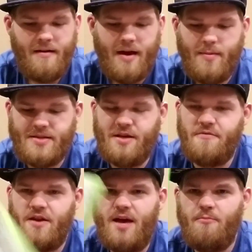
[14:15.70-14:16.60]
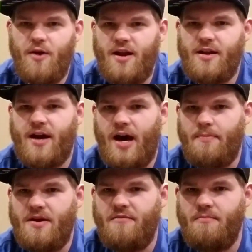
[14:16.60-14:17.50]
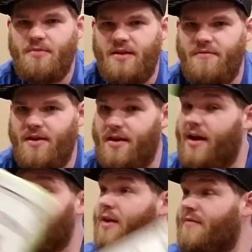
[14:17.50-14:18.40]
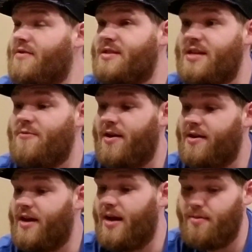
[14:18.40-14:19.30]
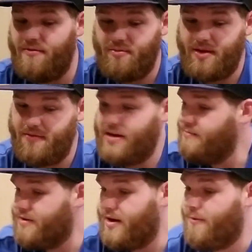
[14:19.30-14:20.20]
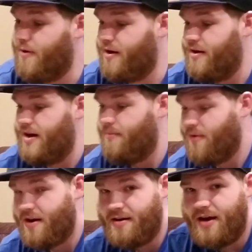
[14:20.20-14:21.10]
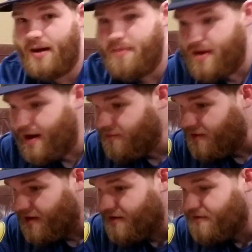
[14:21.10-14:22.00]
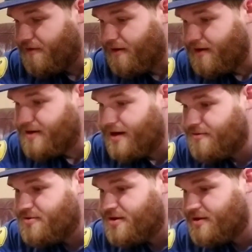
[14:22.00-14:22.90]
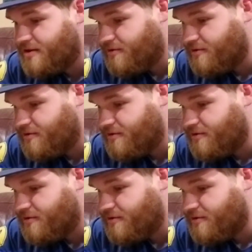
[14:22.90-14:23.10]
Got myself an M-rated copy of Oblivion. I already have a T-rated copy of Oblivion, but I wanted an M-rated copy, and everything is falling down. Jesus